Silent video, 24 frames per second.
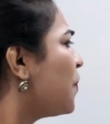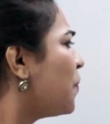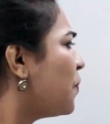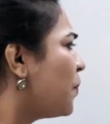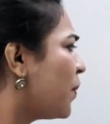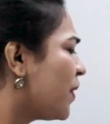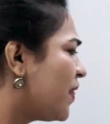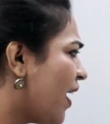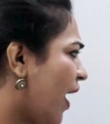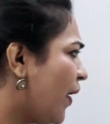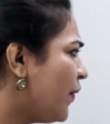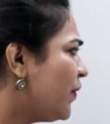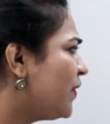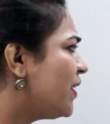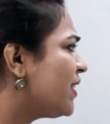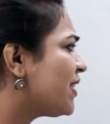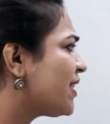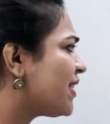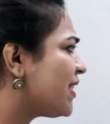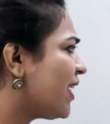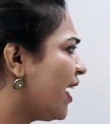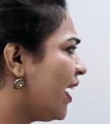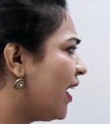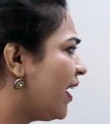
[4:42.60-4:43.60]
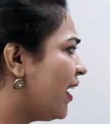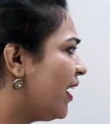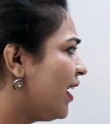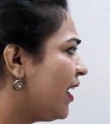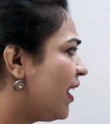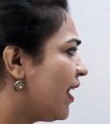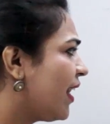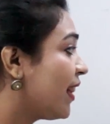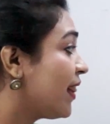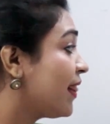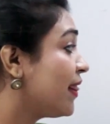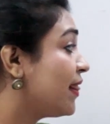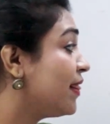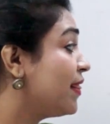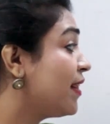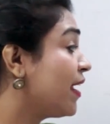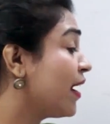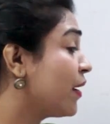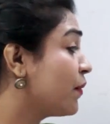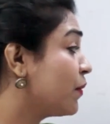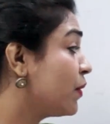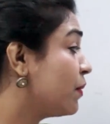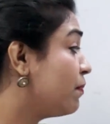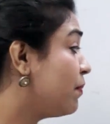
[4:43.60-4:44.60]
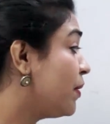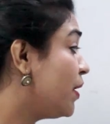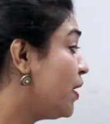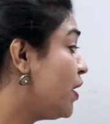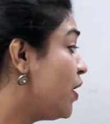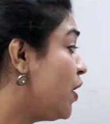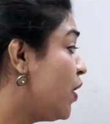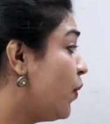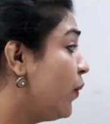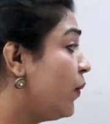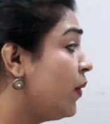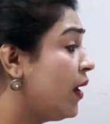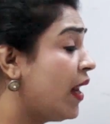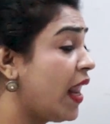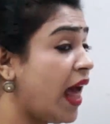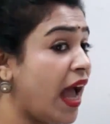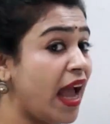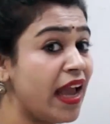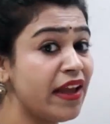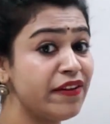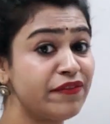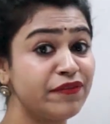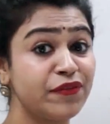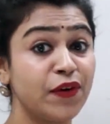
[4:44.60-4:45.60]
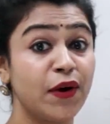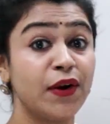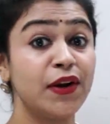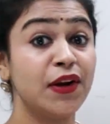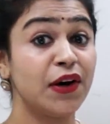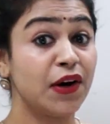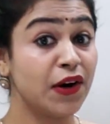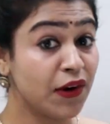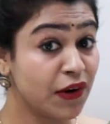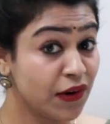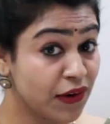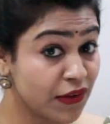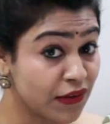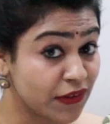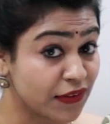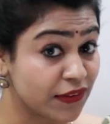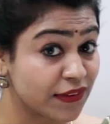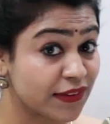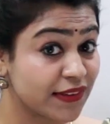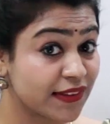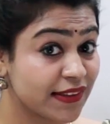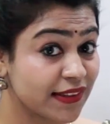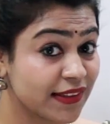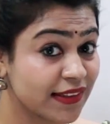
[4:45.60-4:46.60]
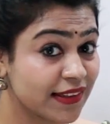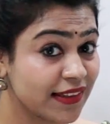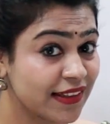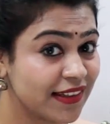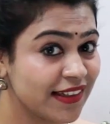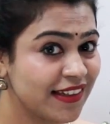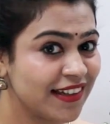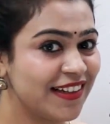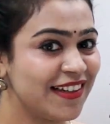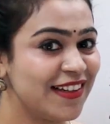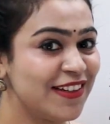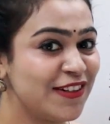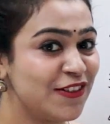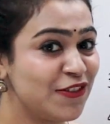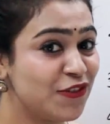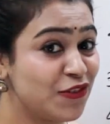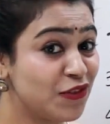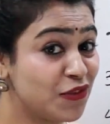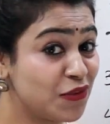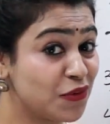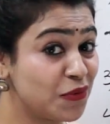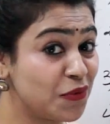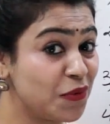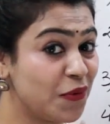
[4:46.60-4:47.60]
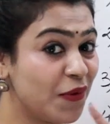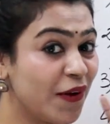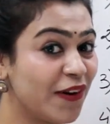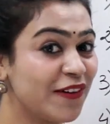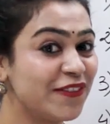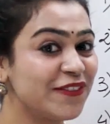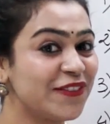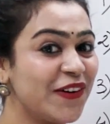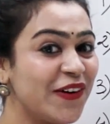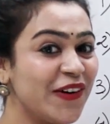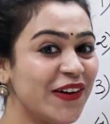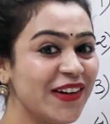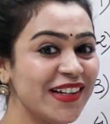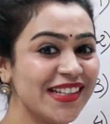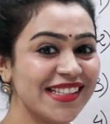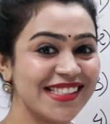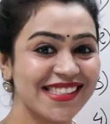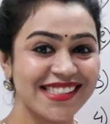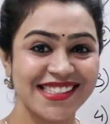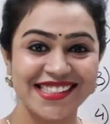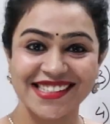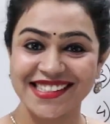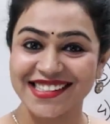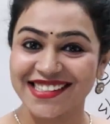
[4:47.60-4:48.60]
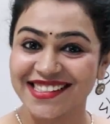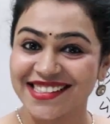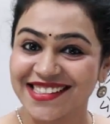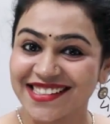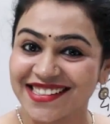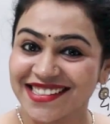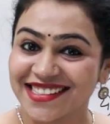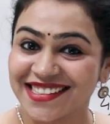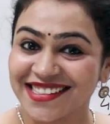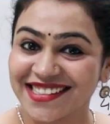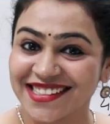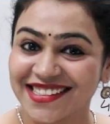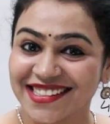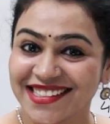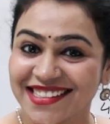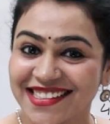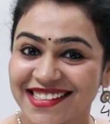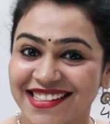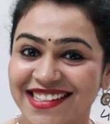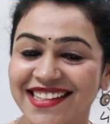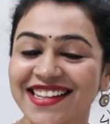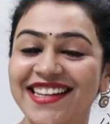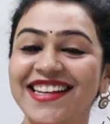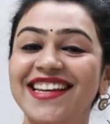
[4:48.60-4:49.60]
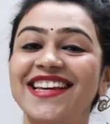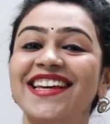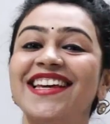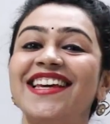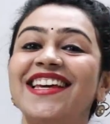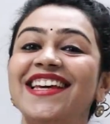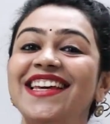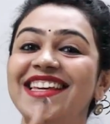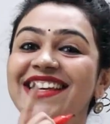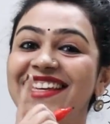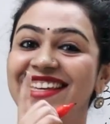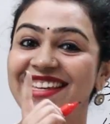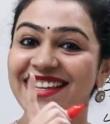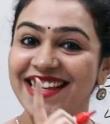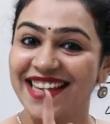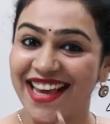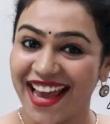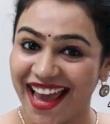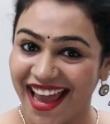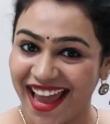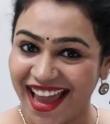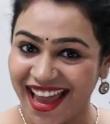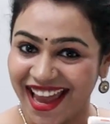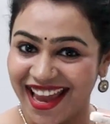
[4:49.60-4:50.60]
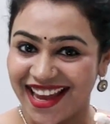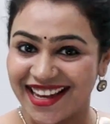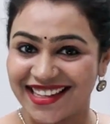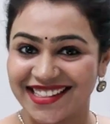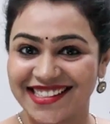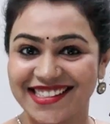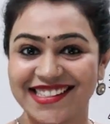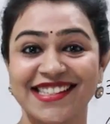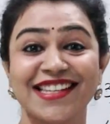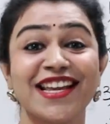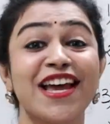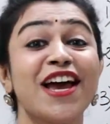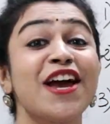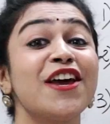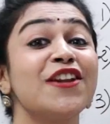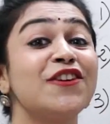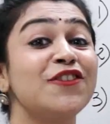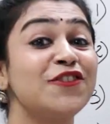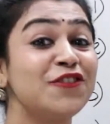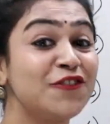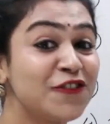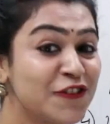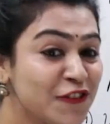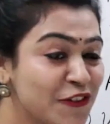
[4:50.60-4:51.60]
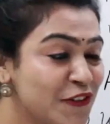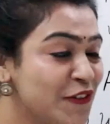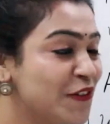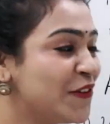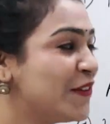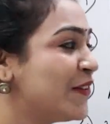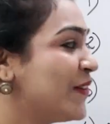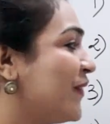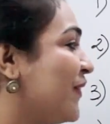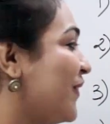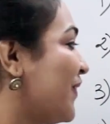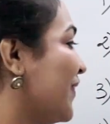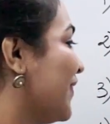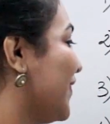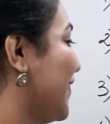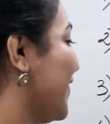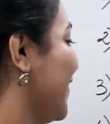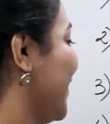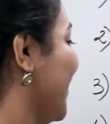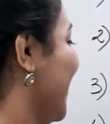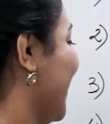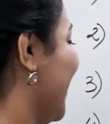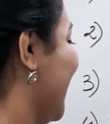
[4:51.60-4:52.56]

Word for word: Without the sun, there would be no life on earth. True or false? Yes, true.